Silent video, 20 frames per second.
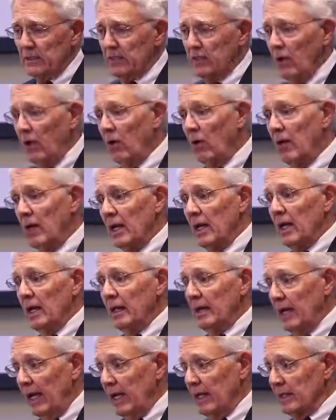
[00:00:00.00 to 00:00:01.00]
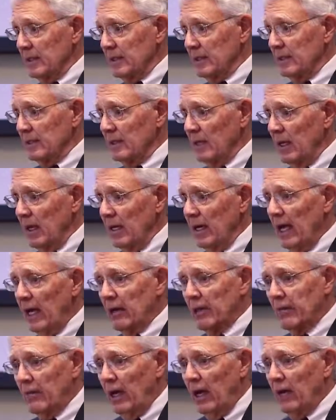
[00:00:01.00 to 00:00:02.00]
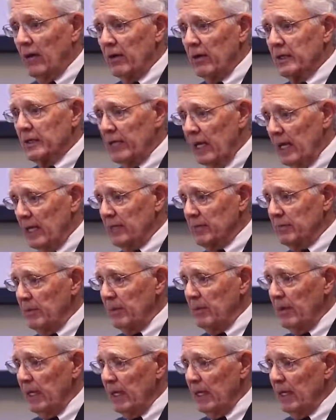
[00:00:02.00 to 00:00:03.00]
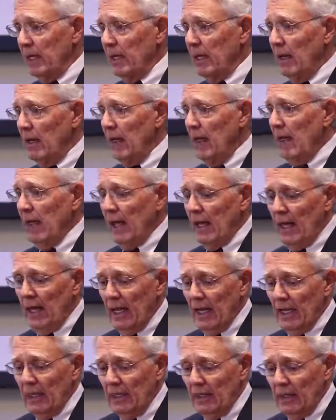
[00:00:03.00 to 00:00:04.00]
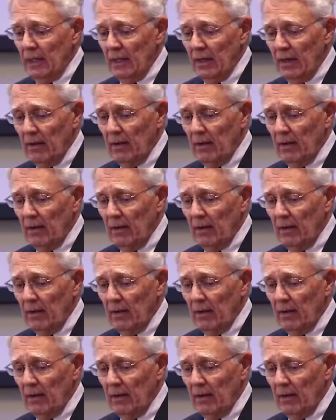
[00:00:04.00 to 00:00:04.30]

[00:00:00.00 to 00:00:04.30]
So yes, a lot of progress has been made and